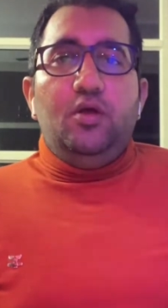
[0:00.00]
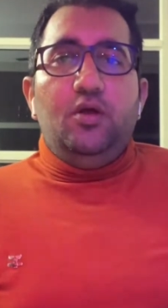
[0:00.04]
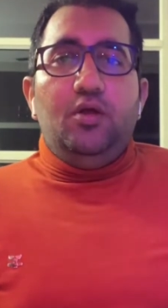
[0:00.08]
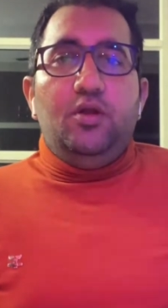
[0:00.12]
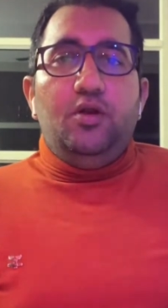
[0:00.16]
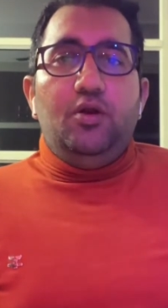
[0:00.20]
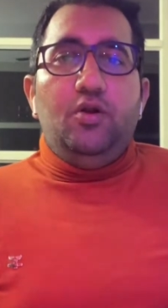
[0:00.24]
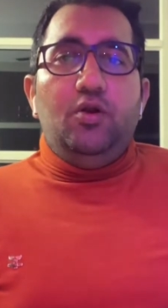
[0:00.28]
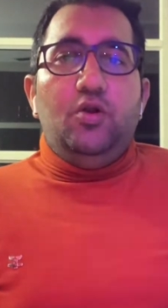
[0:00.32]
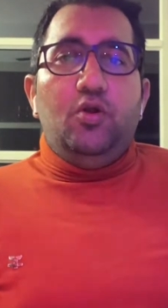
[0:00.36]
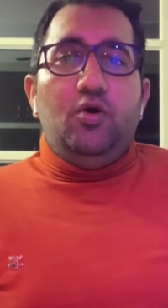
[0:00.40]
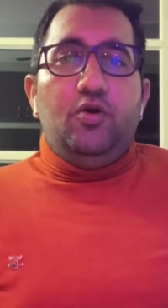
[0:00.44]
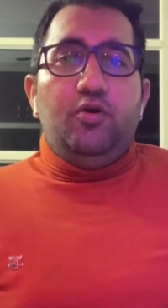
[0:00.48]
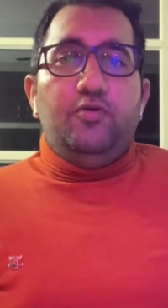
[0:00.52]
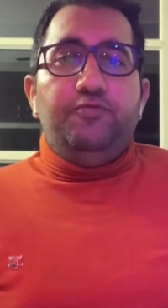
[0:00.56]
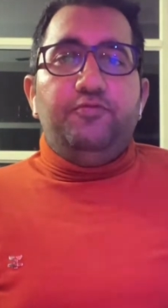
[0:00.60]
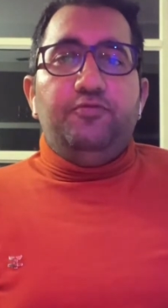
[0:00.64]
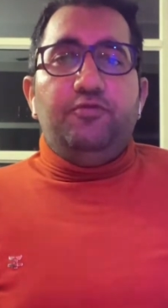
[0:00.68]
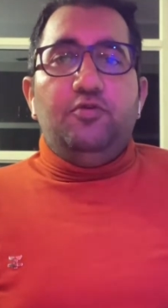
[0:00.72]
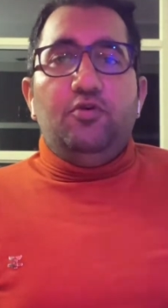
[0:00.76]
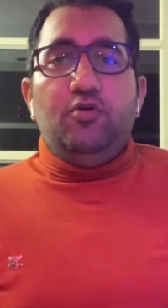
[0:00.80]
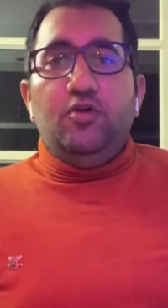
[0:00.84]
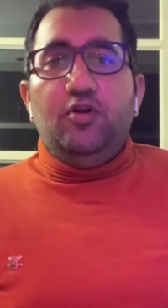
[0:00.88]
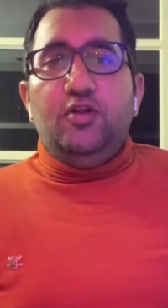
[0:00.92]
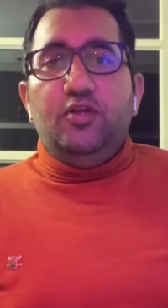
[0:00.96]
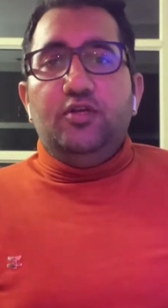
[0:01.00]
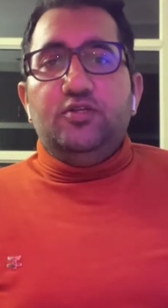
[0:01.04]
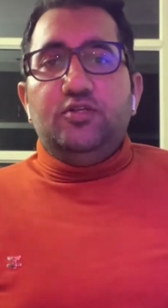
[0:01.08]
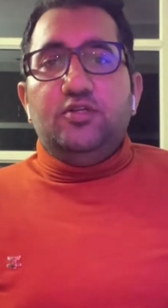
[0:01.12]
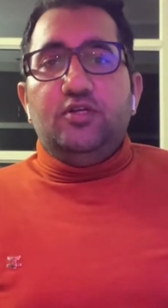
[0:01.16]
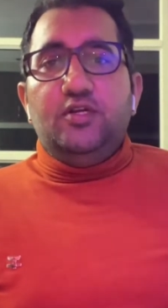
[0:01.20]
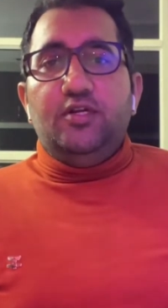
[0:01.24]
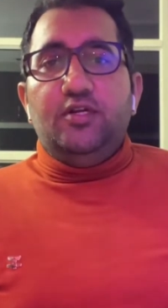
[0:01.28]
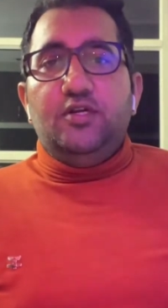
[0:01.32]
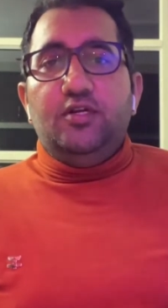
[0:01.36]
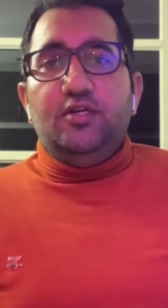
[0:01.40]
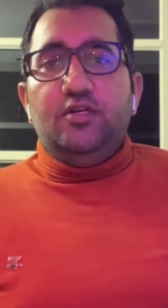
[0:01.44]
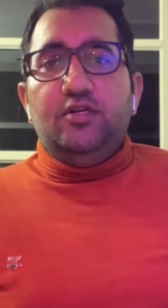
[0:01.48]
a lot of knowledge
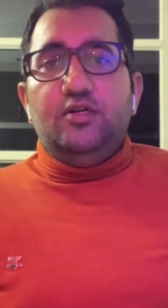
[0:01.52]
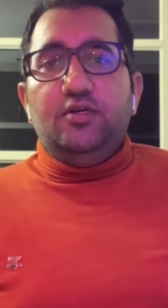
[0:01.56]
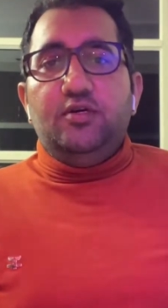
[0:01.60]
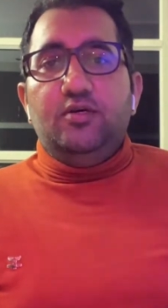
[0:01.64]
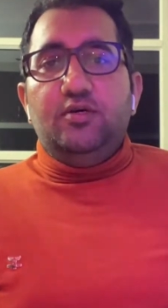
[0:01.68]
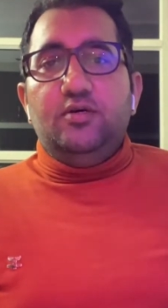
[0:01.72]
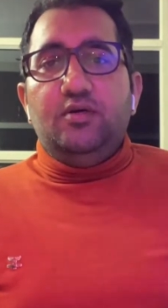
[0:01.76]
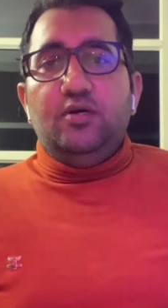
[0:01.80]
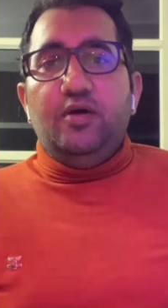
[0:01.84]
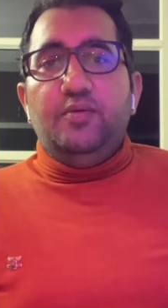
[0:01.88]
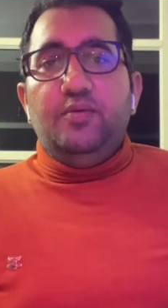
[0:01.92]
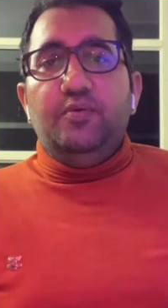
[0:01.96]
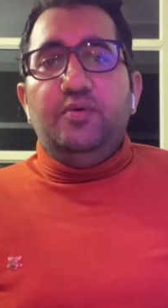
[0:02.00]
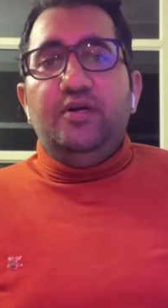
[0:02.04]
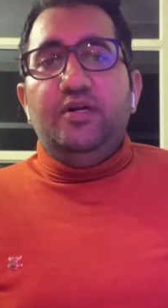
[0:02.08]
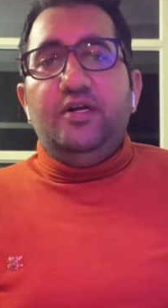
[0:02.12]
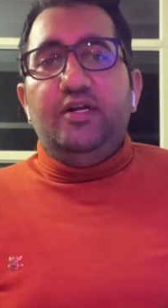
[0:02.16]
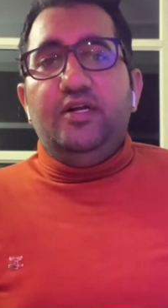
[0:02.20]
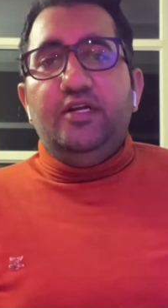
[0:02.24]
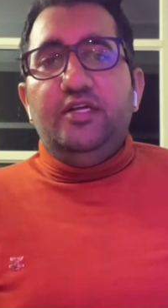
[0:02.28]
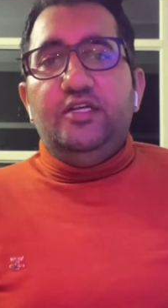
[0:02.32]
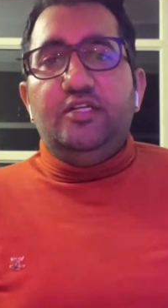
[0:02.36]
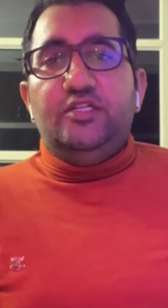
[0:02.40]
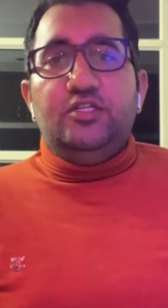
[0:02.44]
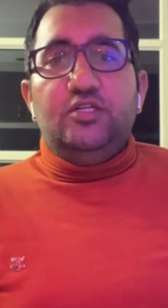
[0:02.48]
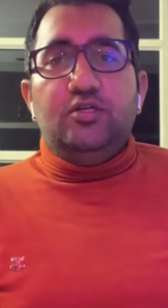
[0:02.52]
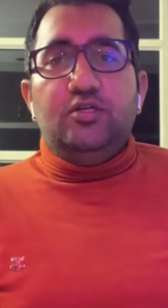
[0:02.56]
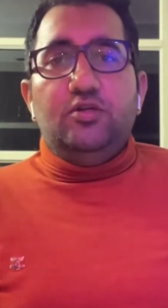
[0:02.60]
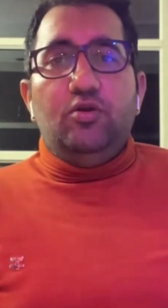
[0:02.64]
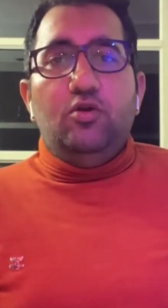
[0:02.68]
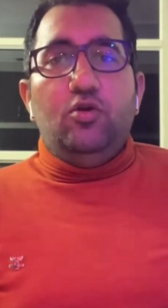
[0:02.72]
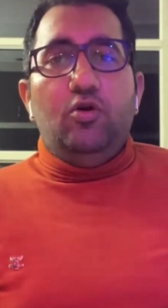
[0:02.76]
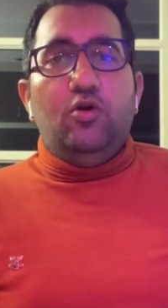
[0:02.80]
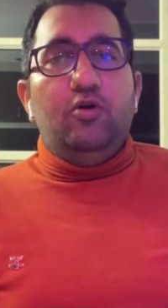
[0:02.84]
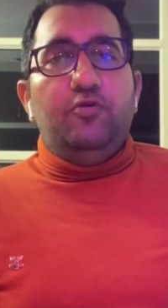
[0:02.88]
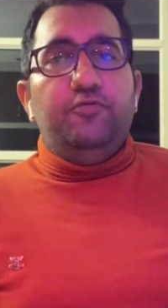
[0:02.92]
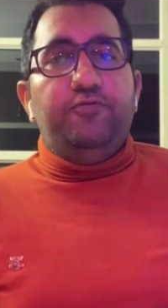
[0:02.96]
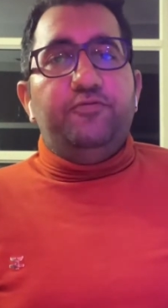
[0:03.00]
and uh, i will teach a
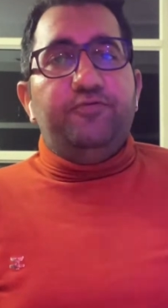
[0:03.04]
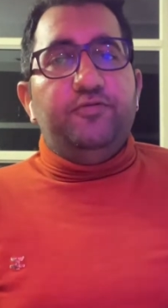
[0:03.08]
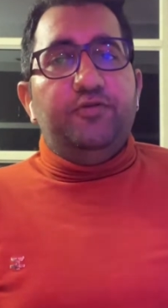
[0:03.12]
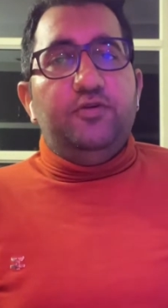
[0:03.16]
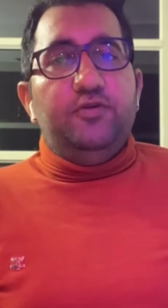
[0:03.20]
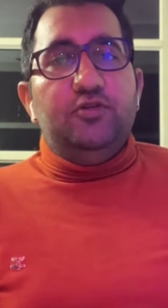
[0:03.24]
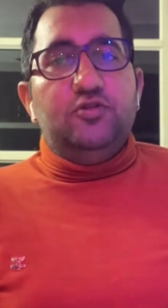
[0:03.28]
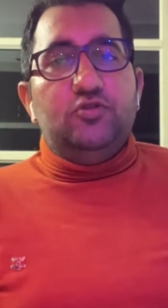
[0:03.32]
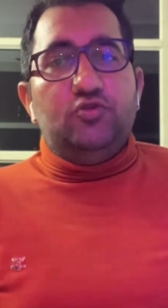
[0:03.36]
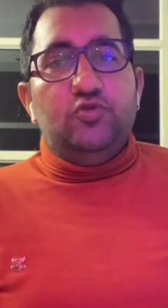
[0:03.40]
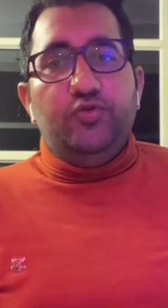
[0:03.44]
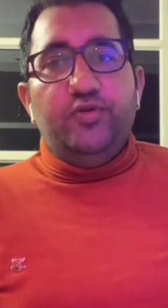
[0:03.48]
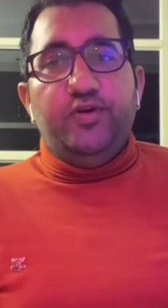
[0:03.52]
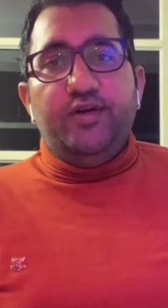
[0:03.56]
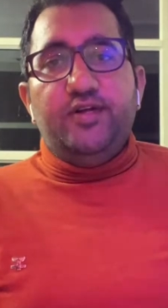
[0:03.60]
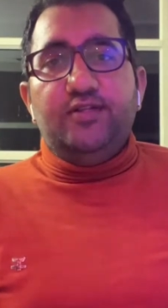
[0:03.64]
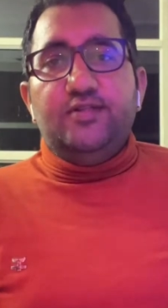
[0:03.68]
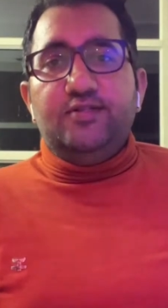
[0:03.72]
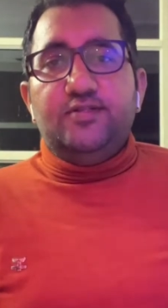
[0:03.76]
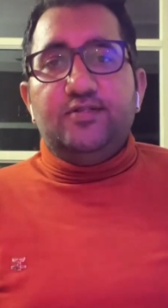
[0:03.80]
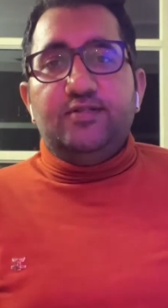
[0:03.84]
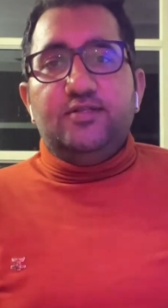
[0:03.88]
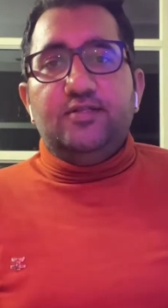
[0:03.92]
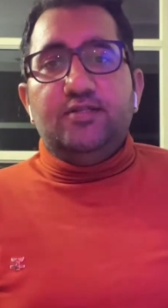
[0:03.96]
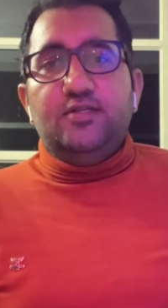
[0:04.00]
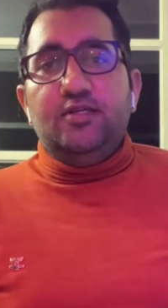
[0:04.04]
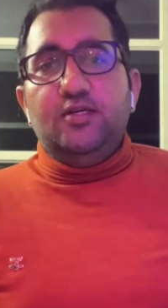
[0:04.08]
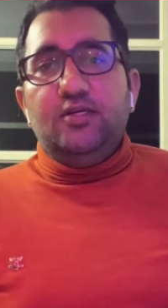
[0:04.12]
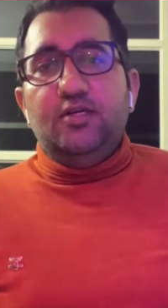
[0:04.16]
lot of students